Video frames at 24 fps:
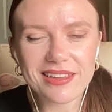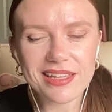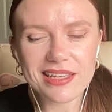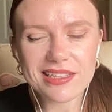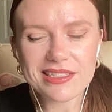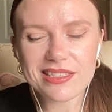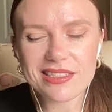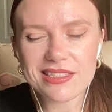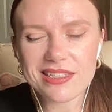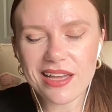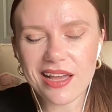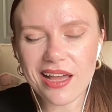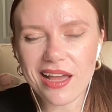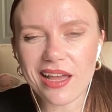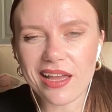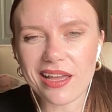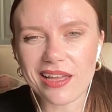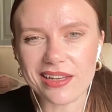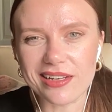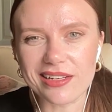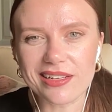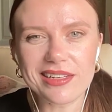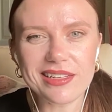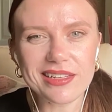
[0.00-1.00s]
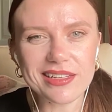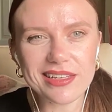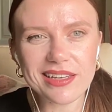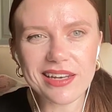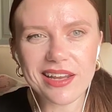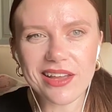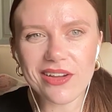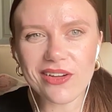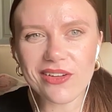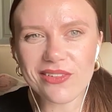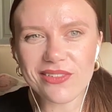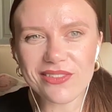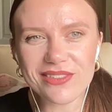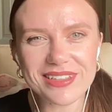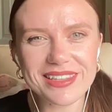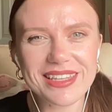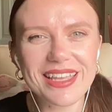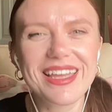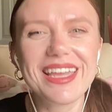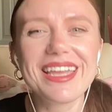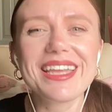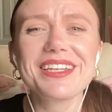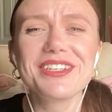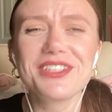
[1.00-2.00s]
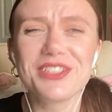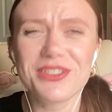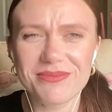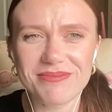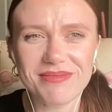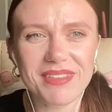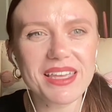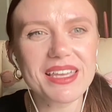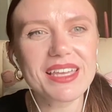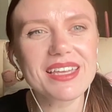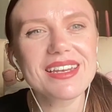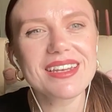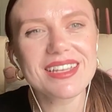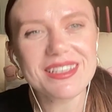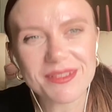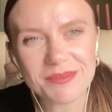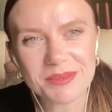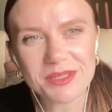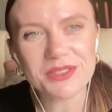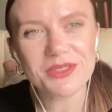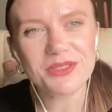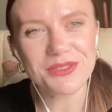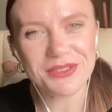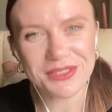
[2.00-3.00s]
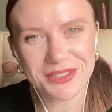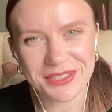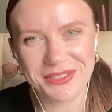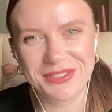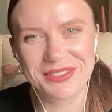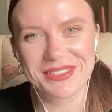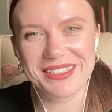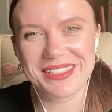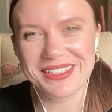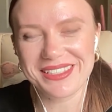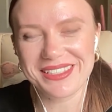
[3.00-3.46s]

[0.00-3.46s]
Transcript: He's done. You know, they can absolutely use the